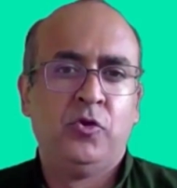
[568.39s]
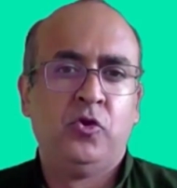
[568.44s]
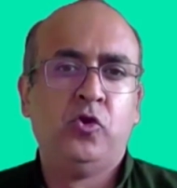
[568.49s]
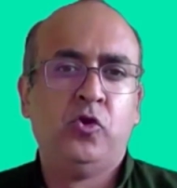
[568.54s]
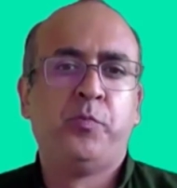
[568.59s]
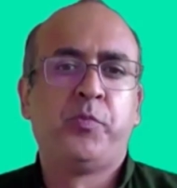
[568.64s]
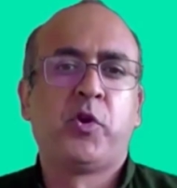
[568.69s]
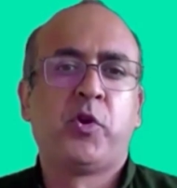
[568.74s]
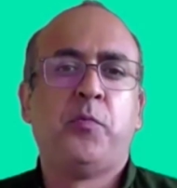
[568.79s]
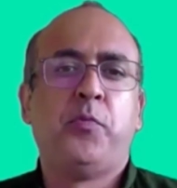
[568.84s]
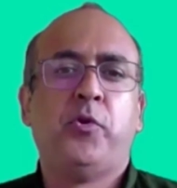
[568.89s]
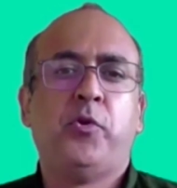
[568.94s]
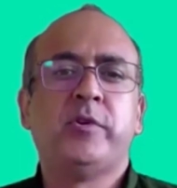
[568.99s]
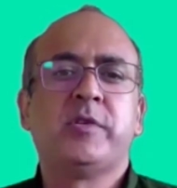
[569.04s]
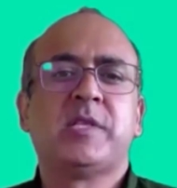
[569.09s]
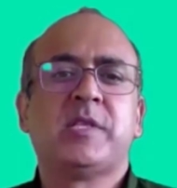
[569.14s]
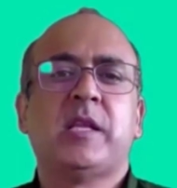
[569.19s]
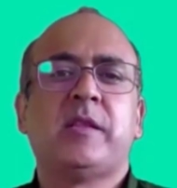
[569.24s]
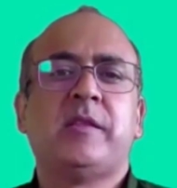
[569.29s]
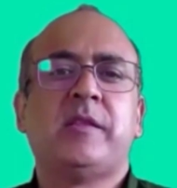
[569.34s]
who
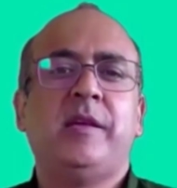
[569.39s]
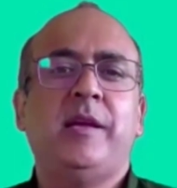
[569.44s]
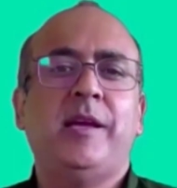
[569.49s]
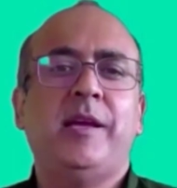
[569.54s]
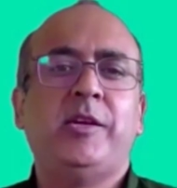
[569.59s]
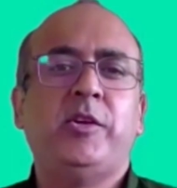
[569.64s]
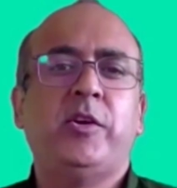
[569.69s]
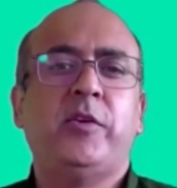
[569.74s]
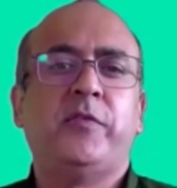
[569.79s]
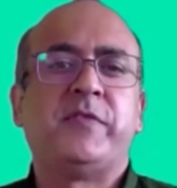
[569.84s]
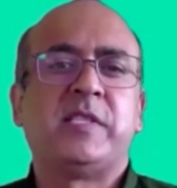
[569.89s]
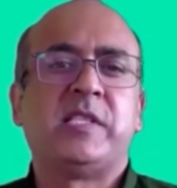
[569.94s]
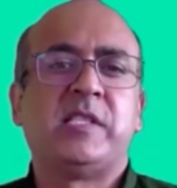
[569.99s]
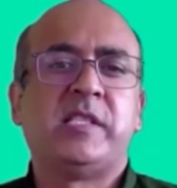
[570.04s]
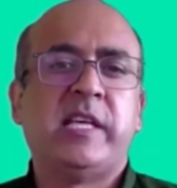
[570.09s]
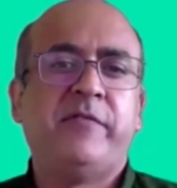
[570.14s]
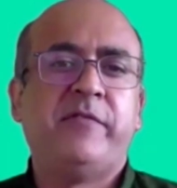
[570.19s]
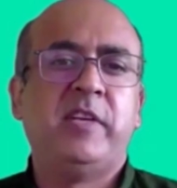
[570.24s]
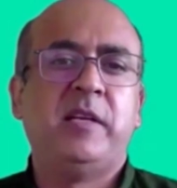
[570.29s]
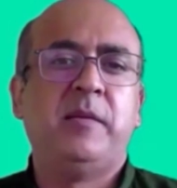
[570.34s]
proposed the theory of
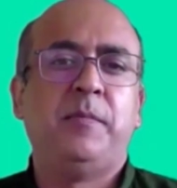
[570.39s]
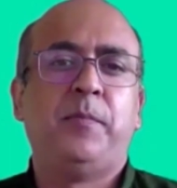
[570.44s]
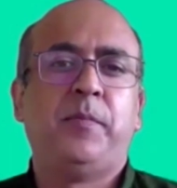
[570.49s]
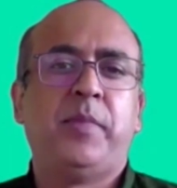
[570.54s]
7